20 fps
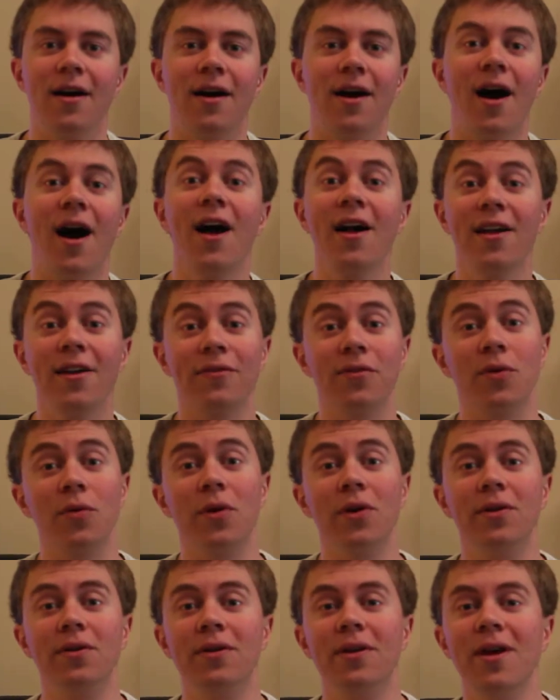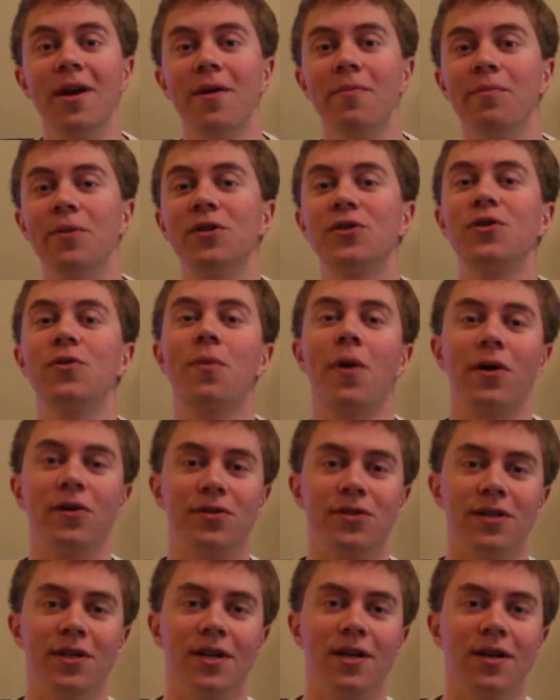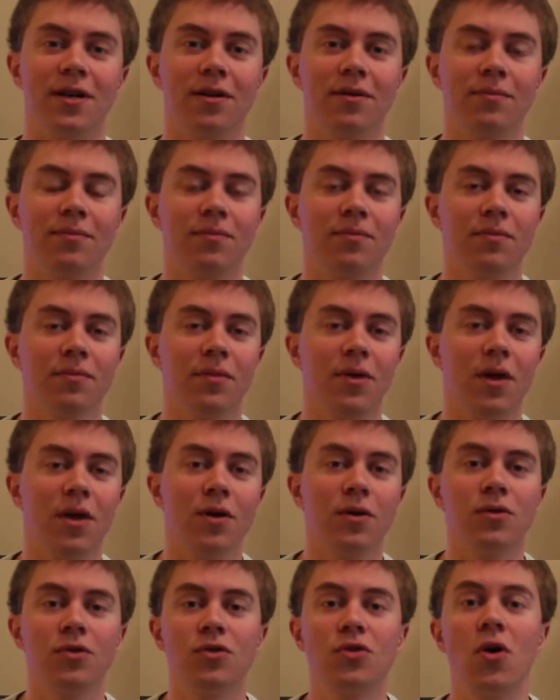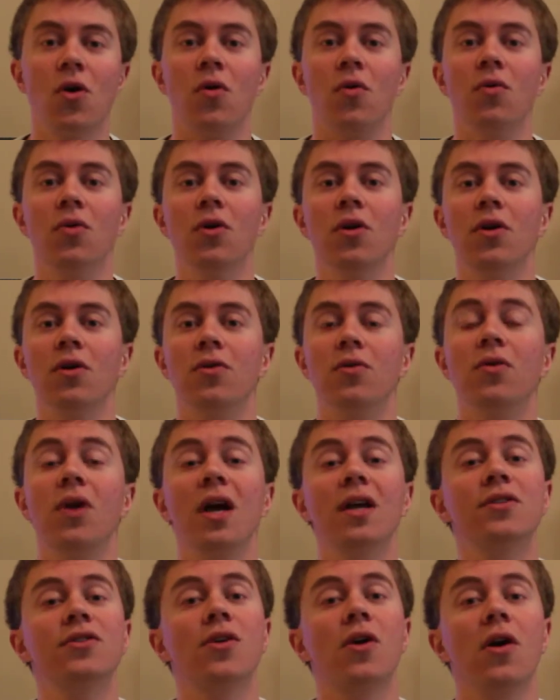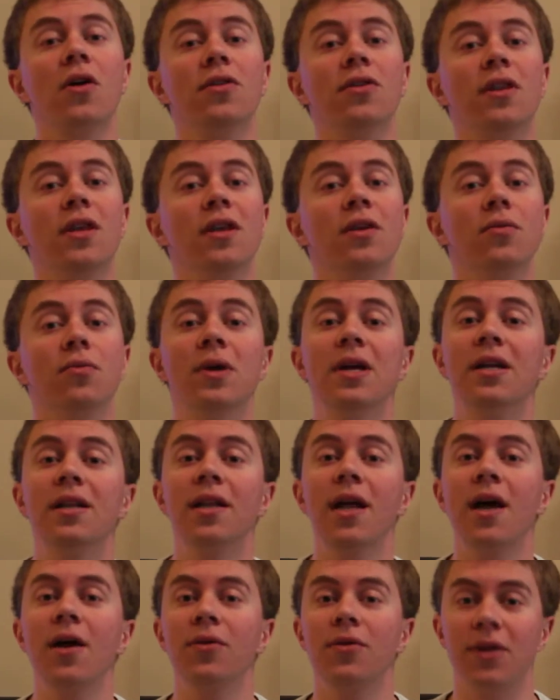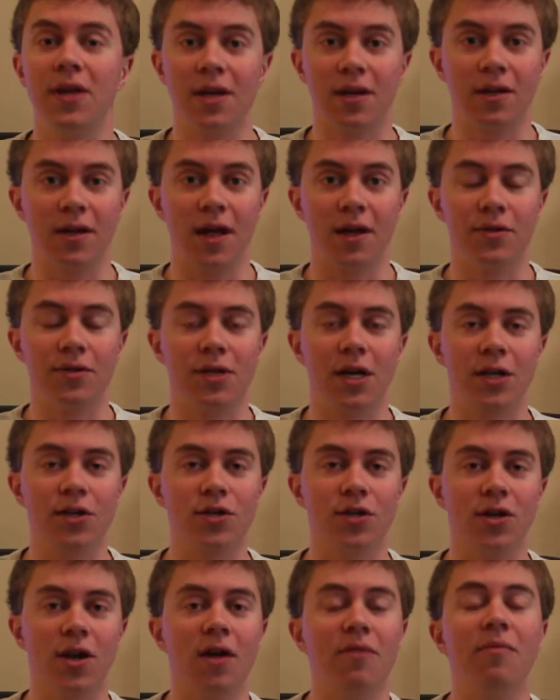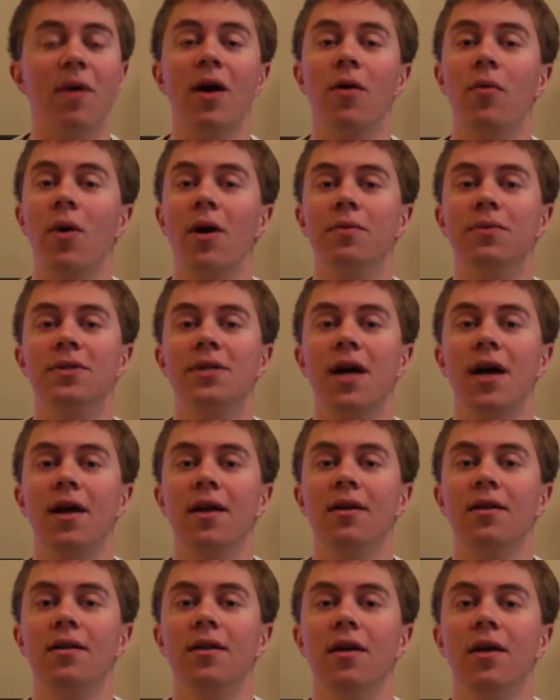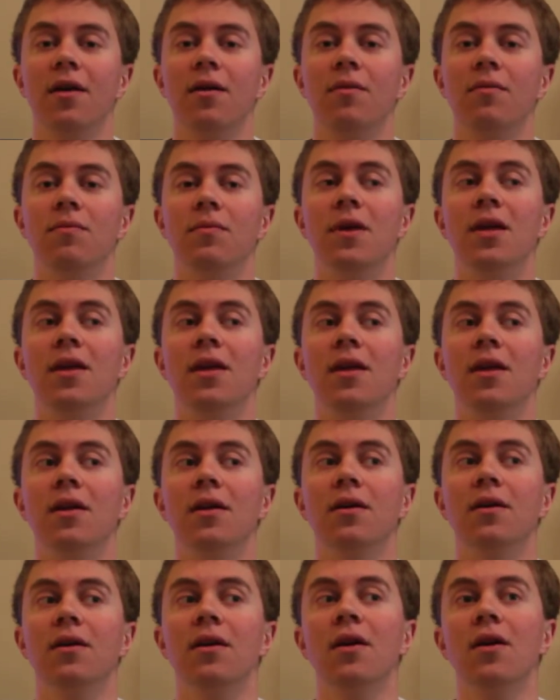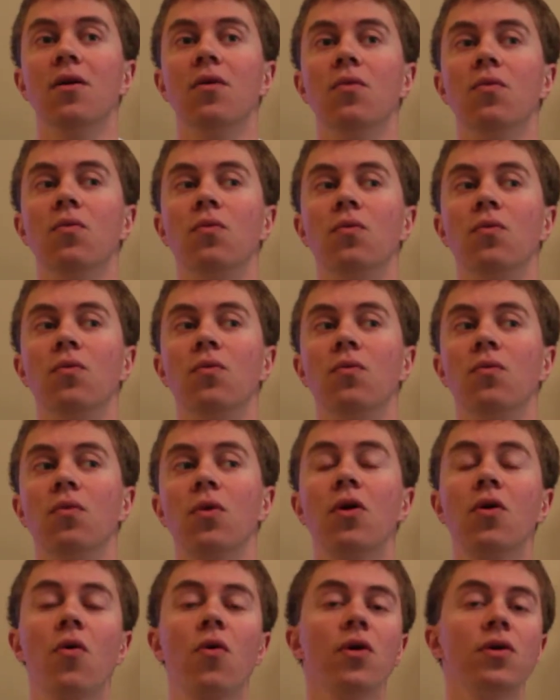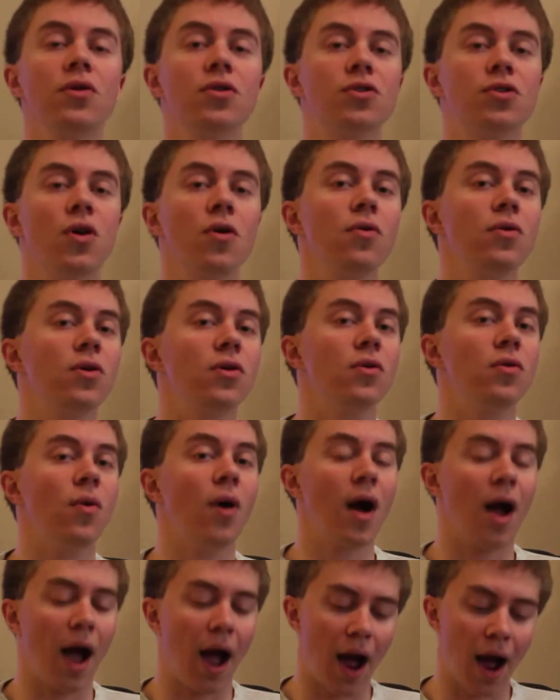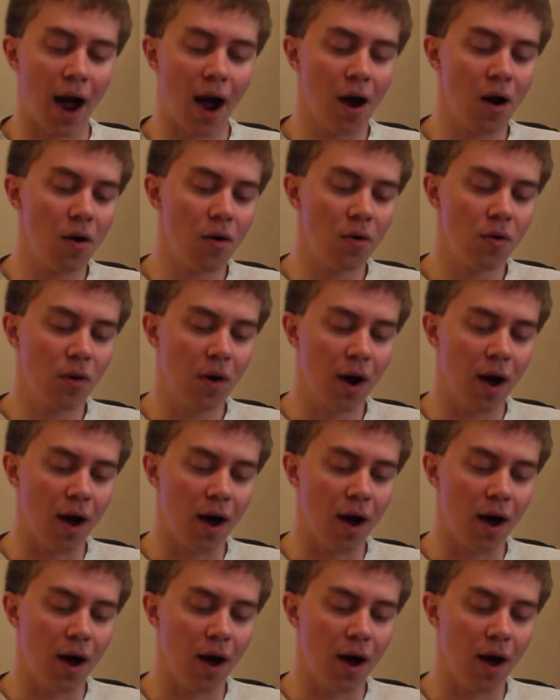Hi everyone, Mr. Parson here. So, you guys are on the Read Aloud, Think Aloud section of my website, meaning we're going to show you how